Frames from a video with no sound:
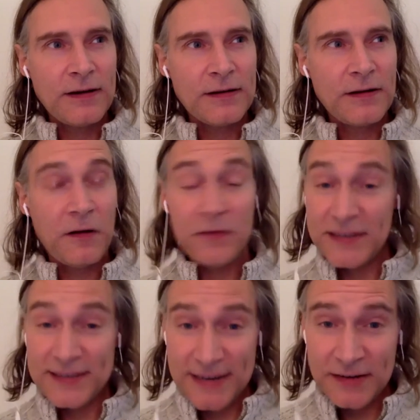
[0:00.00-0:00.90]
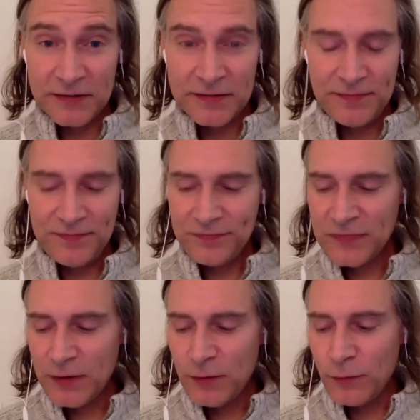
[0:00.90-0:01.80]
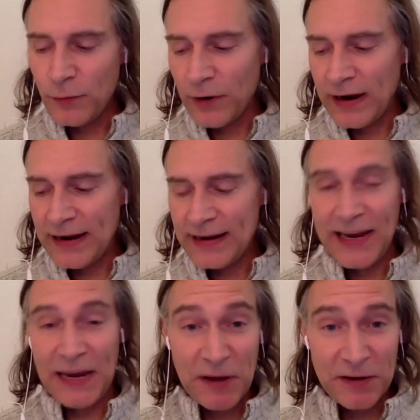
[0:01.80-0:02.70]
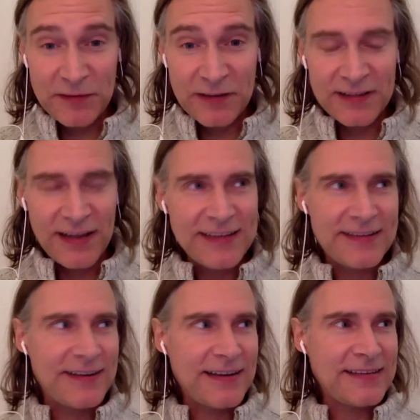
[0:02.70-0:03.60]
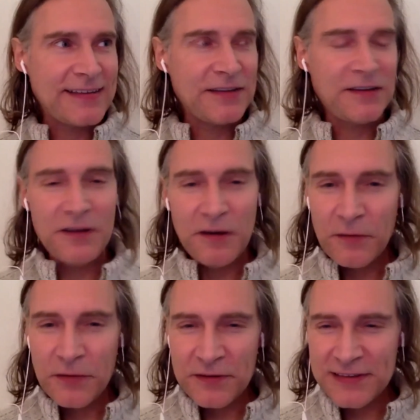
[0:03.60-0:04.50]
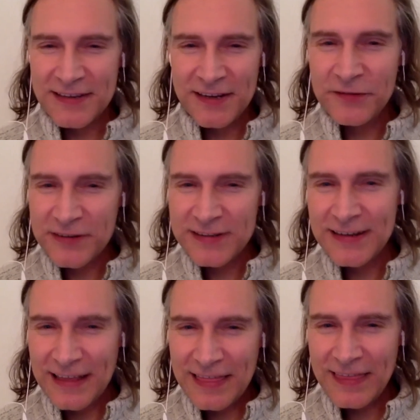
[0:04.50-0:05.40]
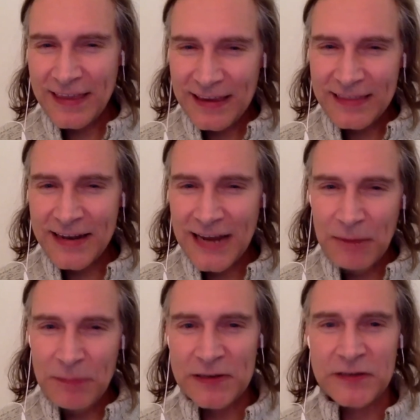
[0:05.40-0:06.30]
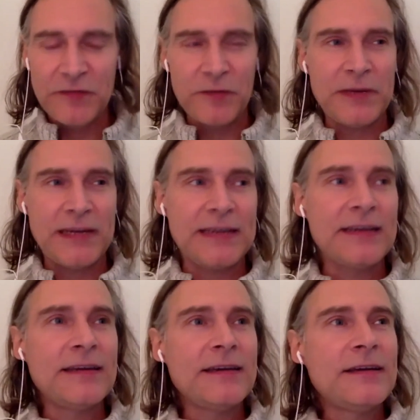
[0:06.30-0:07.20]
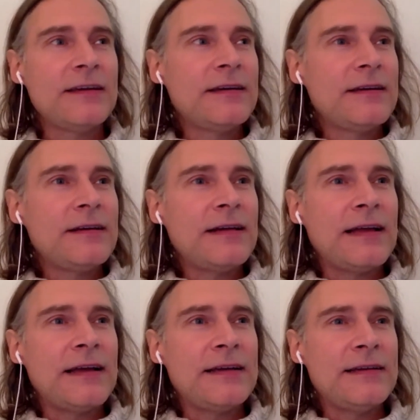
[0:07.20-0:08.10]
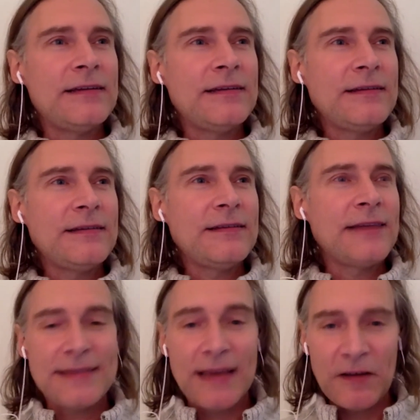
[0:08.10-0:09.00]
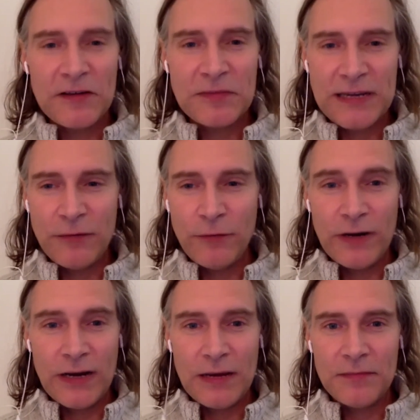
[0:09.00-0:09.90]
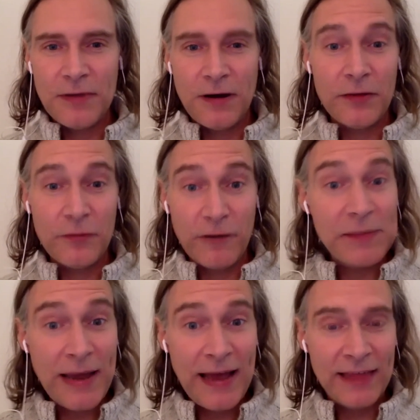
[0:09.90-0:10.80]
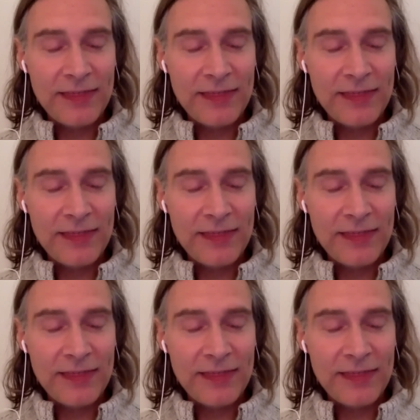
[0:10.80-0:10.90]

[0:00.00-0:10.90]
called The Signal, where I came out of the closet and I said, there's this interesting thing that happens for me, and that tells me when I'm on the right path.